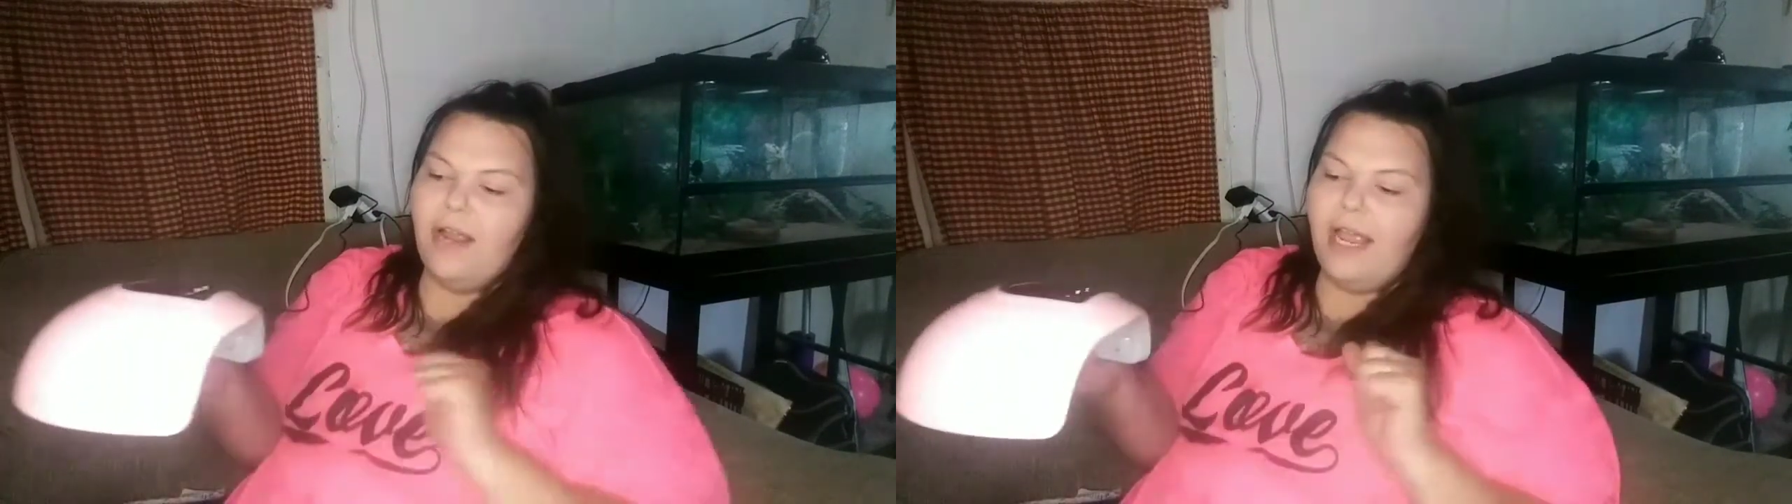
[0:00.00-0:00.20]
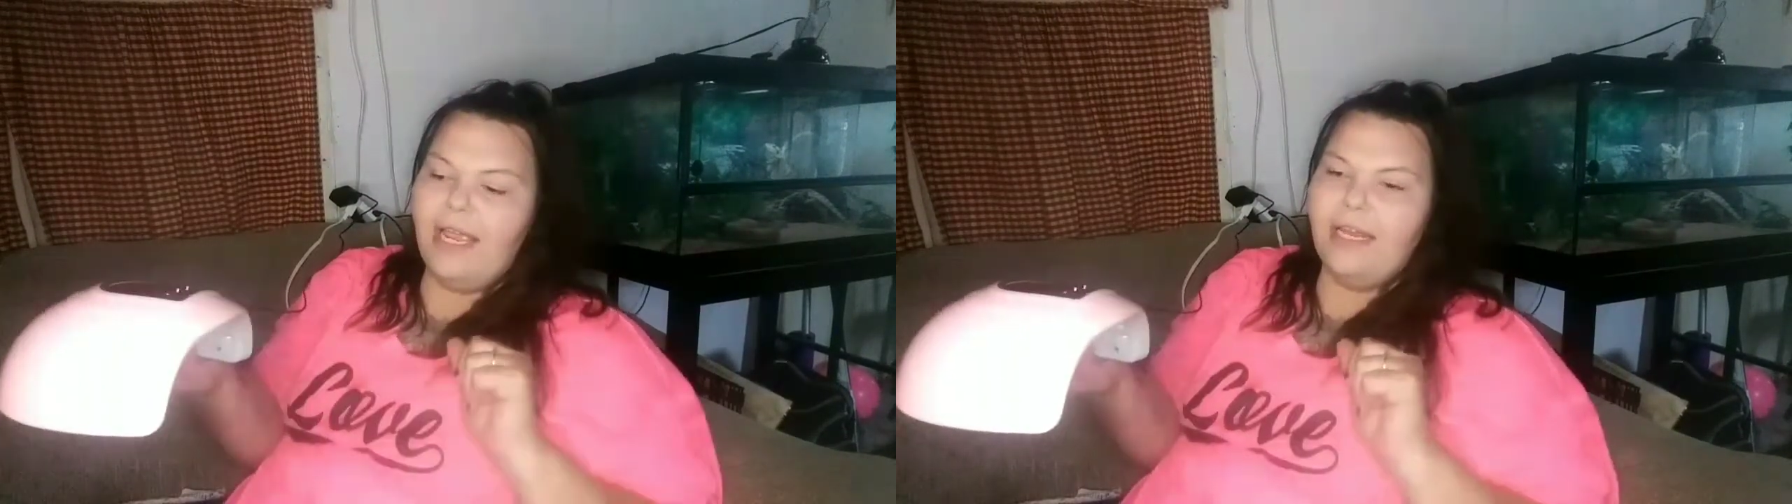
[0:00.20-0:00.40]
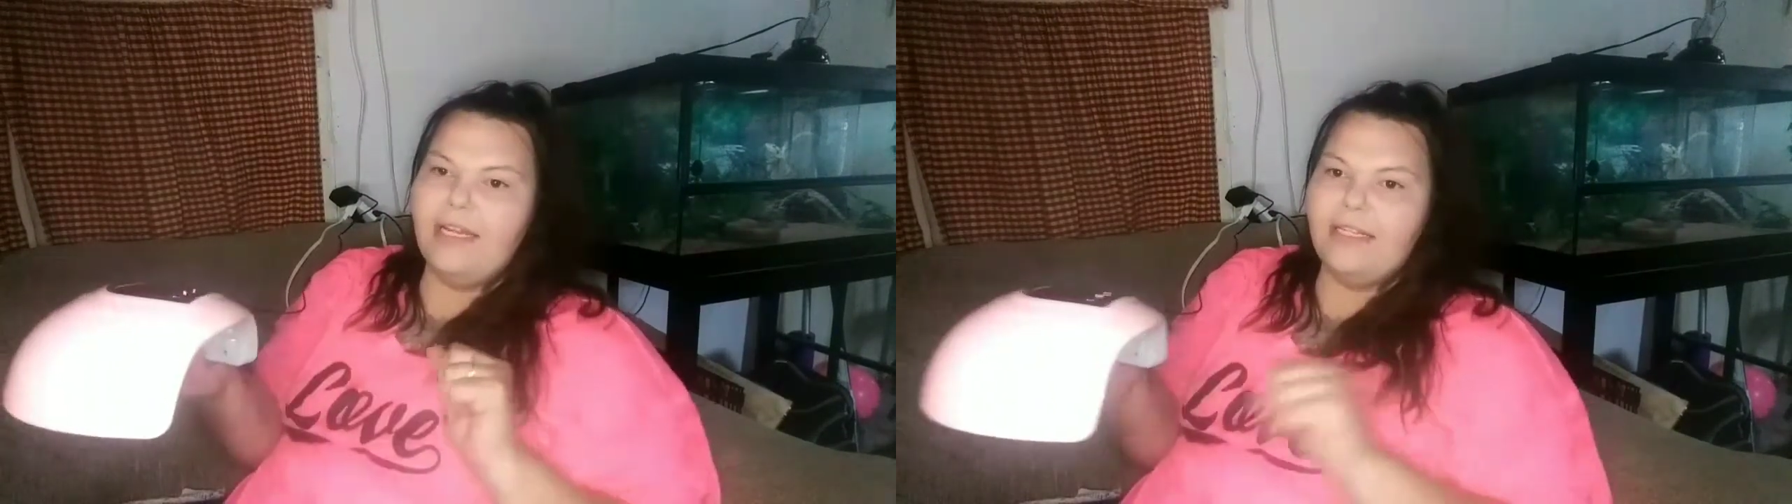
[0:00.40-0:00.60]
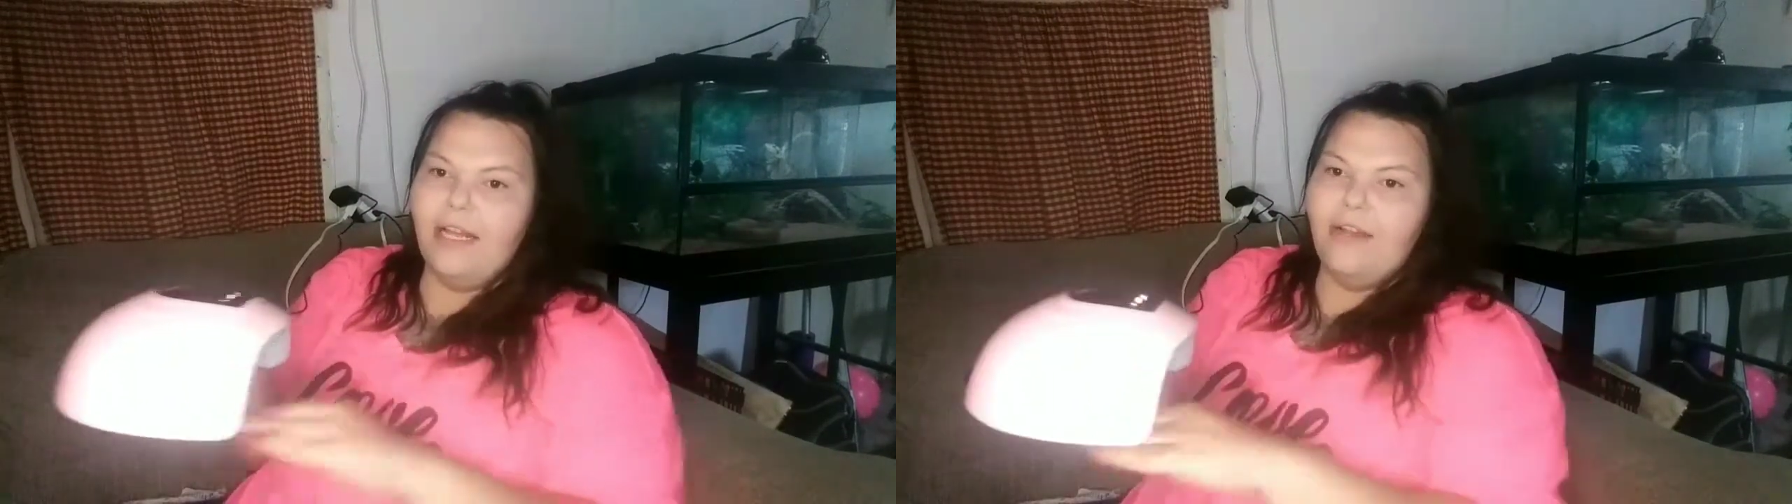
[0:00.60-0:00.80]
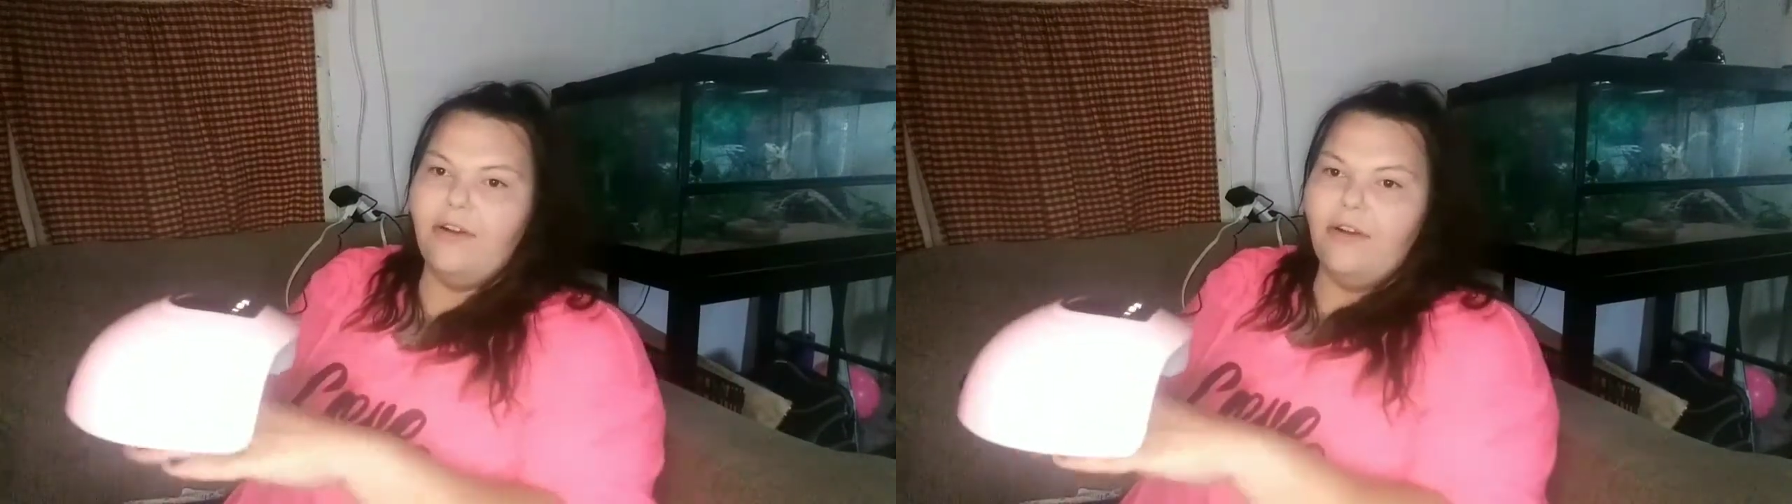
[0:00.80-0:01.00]
hand is
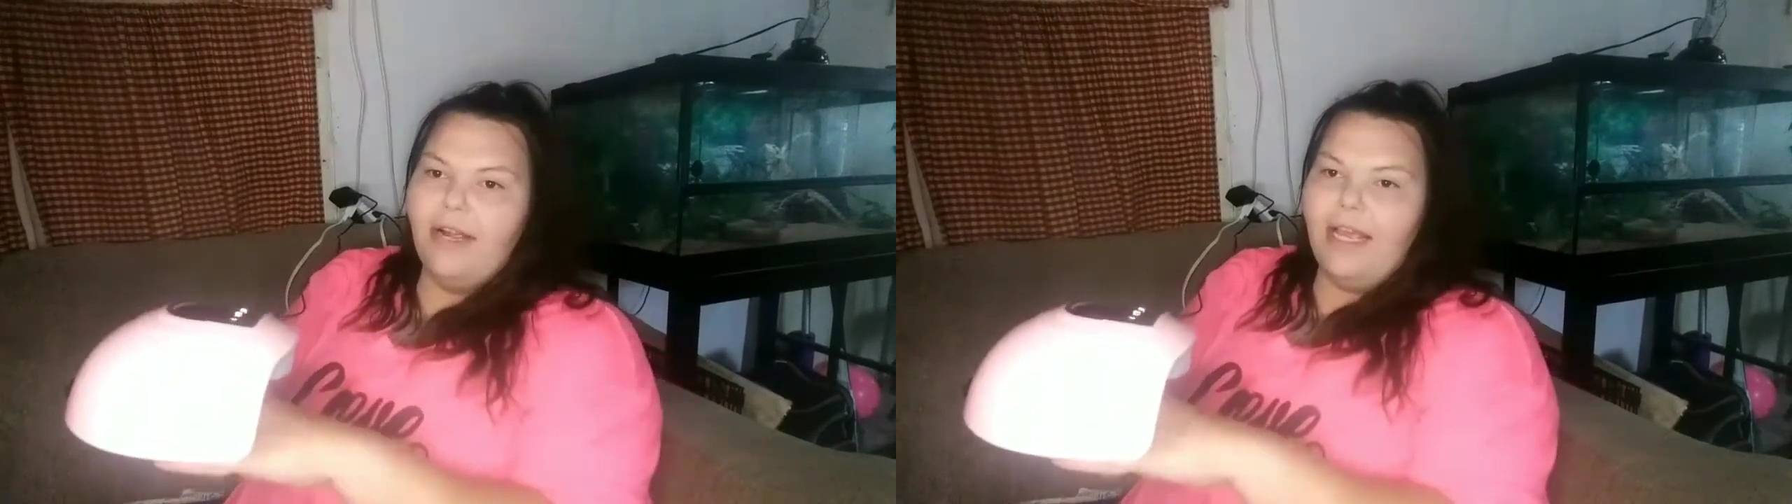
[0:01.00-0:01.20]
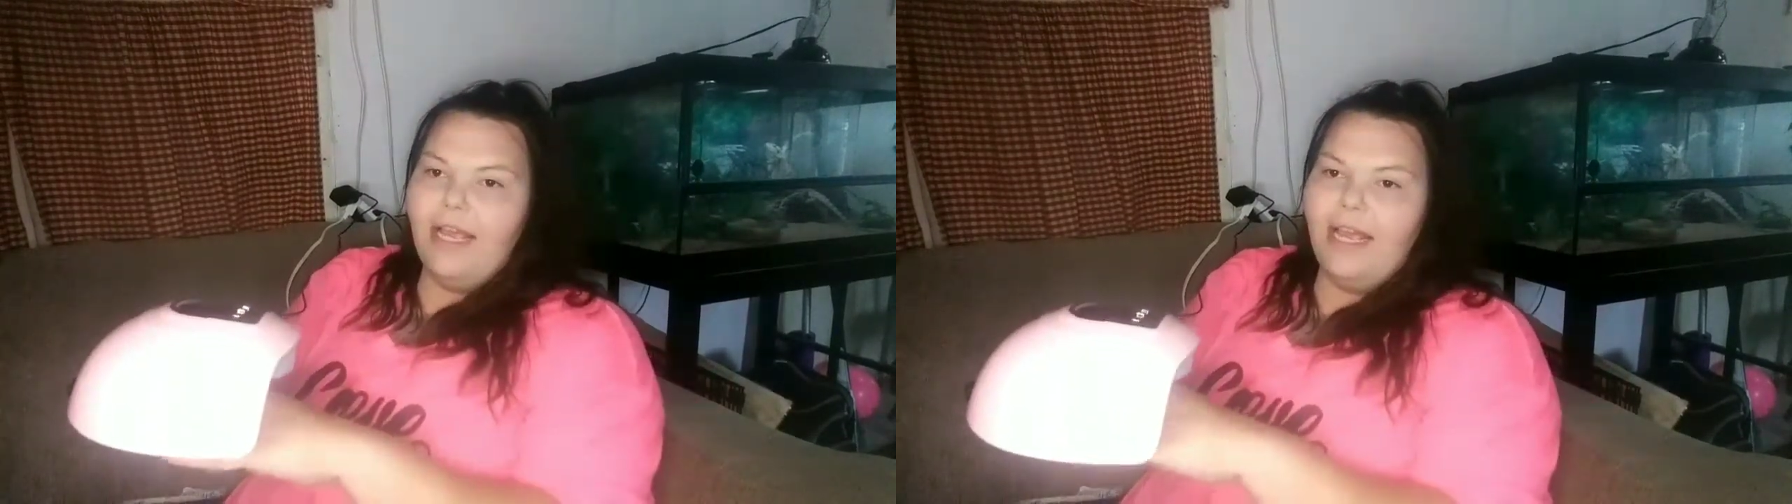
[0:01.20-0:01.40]
under it